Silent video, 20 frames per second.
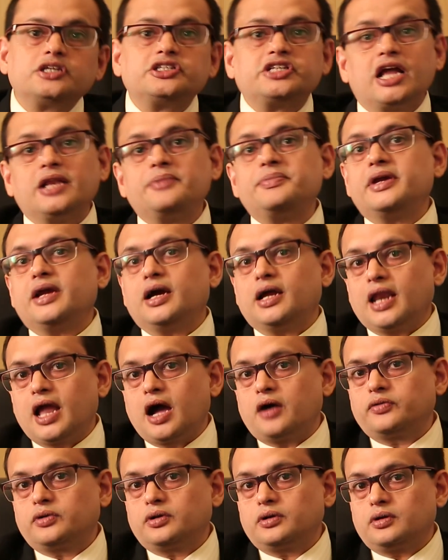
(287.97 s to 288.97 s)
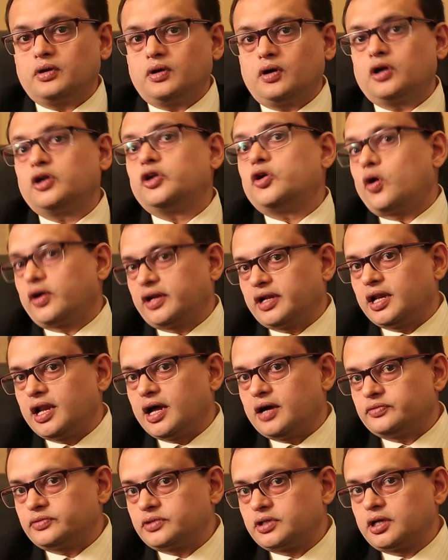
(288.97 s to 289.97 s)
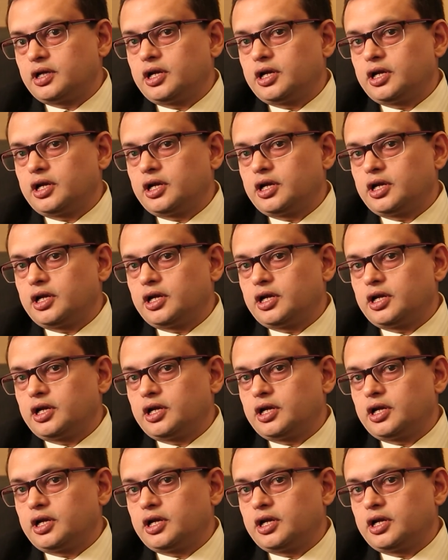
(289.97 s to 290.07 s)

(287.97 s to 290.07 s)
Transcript: shall be allowed or not allowed